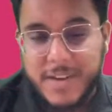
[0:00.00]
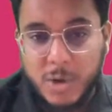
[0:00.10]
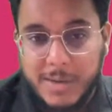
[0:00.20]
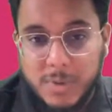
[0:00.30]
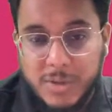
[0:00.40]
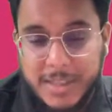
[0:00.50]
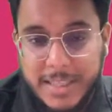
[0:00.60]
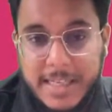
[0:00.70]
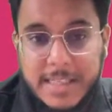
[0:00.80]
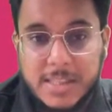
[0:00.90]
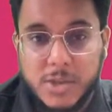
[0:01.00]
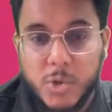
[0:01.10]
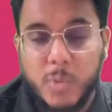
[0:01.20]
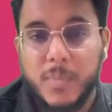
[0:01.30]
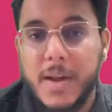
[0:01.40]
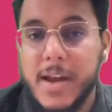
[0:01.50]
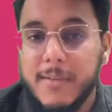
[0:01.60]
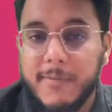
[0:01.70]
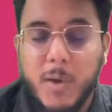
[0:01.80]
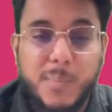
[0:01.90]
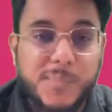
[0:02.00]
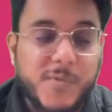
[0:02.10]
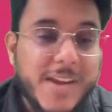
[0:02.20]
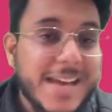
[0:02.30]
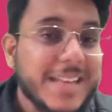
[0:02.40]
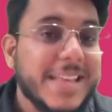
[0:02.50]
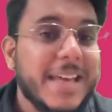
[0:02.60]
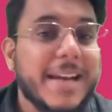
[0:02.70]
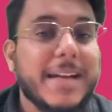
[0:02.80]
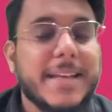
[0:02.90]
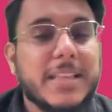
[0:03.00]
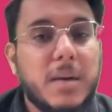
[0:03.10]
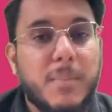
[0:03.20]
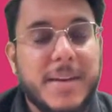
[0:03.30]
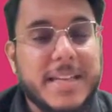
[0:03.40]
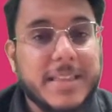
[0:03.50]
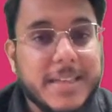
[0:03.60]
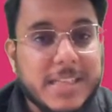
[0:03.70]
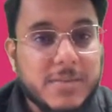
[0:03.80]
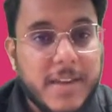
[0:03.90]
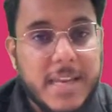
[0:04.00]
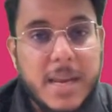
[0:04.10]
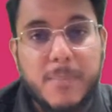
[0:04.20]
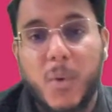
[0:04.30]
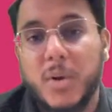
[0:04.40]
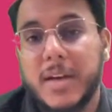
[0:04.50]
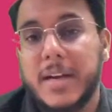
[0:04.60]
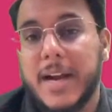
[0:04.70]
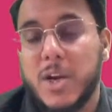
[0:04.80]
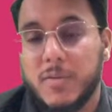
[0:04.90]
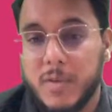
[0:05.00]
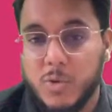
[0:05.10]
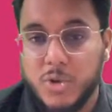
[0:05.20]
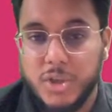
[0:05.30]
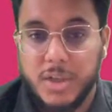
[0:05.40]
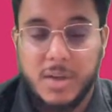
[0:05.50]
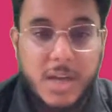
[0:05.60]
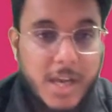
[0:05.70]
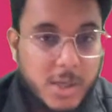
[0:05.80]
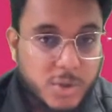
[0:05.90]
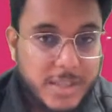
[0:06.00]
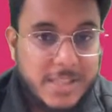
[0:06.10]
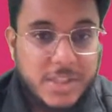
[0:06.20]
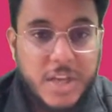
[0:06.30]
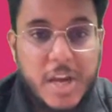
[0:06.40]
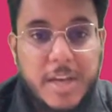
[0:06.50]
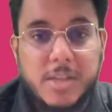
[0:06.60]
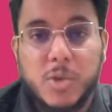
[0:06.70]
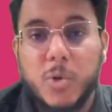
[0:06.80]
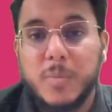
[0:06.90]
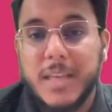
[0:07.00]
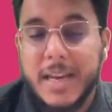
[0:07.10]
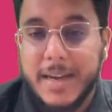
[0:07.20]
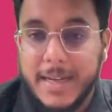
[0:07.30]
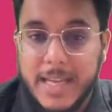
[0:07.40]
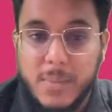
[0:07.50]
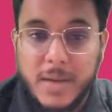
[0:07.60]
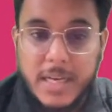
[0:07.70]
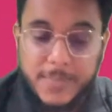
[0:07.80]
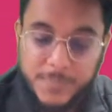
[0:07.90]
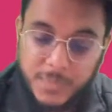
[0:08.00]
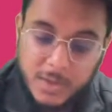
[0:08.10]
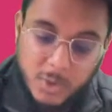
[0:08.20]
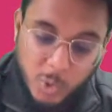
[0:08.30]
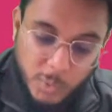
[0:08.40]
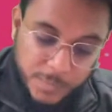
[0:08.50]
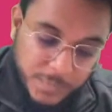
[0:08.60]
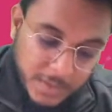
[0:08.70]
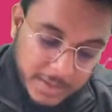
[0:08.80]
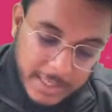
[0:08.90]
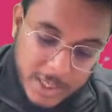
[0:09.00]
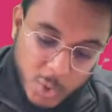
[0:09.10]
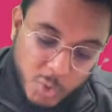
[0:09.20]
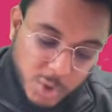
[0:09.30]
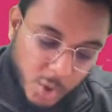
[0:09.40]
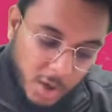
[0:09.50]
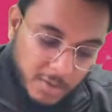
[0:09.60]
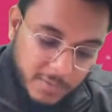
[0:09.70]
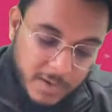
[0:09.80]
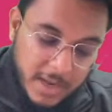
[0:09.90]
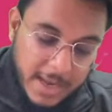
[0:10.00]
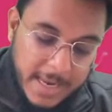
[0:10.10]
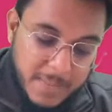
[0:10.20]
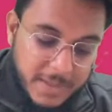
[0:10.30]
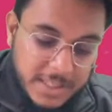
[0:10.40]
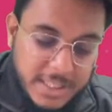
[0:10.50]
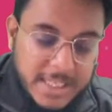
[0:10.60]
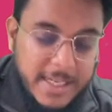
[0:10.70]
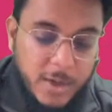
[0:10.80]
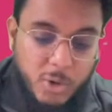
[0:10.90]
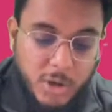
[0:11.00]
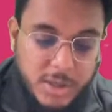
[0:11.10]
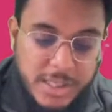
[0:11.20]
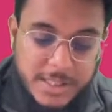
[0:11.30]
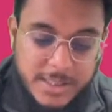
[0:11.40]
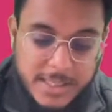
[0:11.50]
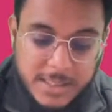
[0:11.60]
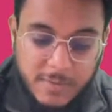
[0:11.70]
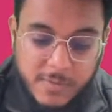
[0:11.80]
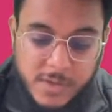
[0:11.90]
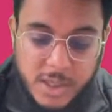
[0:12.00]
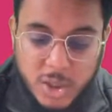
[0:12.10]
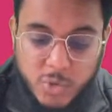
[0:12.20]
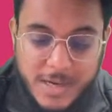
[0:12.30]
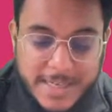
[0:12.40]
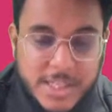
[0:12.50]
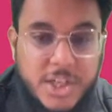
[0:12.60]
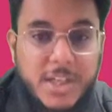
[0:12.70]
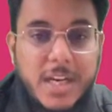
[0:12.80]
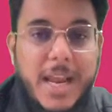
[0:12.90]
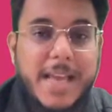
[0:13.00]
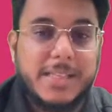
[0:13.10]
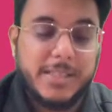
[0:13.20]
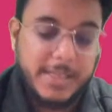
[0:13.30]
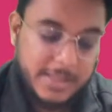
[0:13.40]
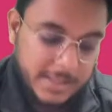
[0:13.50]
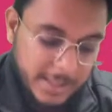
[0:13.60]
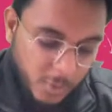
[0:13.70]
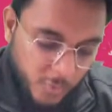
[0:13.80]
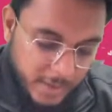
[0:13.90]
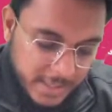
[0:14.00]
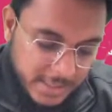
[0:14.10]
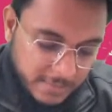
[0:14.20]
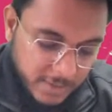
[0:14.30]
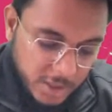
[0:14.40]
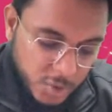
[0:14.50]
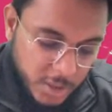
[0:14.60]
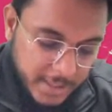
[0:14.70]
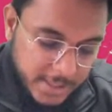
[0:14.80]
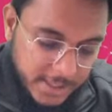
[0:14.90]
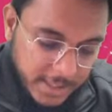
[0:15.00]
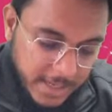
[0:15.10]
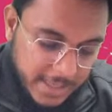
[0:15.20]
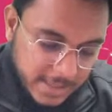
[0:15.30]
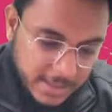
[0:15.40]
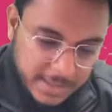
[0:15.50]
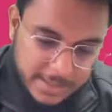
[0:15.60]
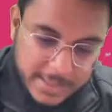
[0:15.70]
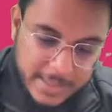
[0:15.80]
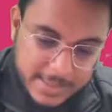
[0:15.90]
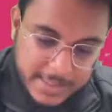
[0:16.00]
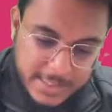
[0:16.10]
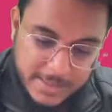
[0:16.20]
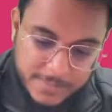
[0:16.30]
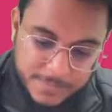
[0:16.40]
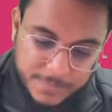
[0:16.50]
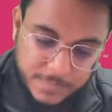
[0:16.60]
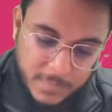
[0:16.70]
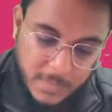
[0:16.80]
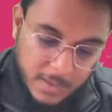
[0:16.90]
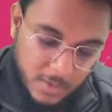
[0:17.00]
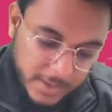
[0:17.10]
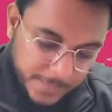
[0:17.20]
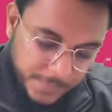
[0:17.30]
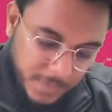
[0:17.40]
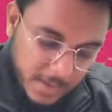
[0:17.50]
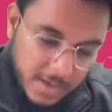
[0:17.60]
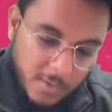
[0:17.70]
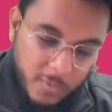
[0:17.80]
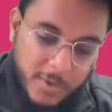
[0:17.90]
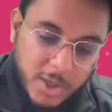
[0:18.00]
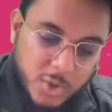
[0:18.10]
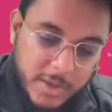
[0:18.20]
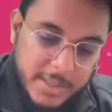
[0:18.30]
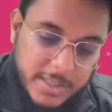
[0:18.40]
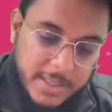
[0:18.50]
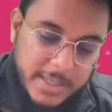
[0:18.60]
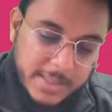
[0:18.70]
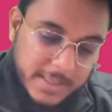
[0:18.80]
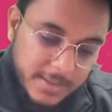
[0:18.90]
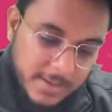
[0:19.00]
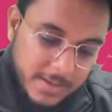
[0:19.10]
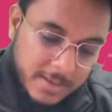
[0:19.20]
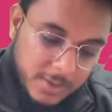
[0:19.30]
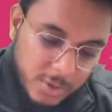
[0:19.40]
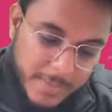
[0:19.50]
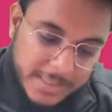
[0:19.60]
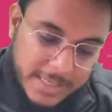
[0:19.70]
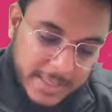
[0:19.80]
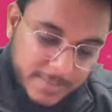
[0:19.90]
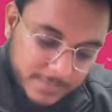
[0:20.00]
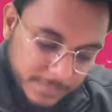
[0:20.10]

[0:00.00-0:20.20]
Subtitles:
we talk about the terrorist group, from where they are getting the money, that is very important kind of a question. So these terrorist group, they are getting money through the use of emerging technology such as the virtual digital assets. Now, what is the virtual digital assets? Okay, virtual digital assets. So basically,